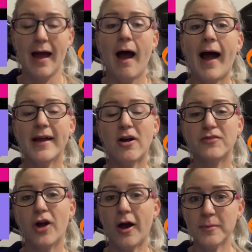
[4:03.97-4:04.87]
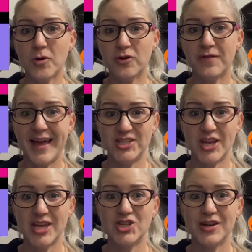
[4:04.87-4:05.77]
I offer automotive
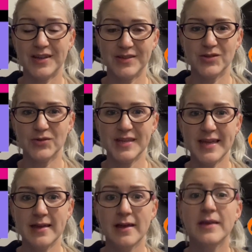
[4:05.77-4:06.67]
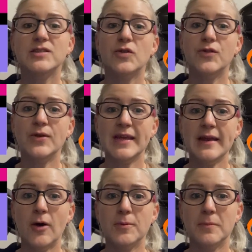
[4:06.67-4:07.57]
education and consulting, so if you need
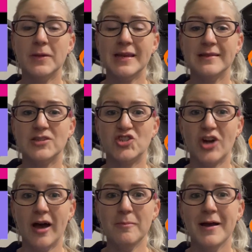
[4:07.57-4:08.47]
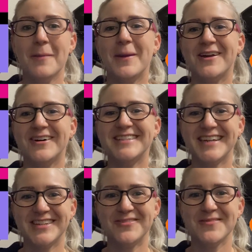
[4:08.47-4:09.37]
help completing this job, my
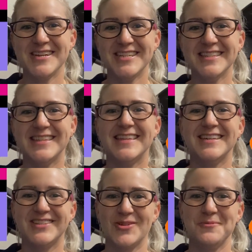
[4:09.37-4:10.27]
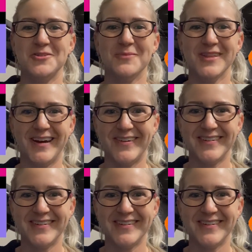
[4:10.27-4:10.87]
contact information is in the description below.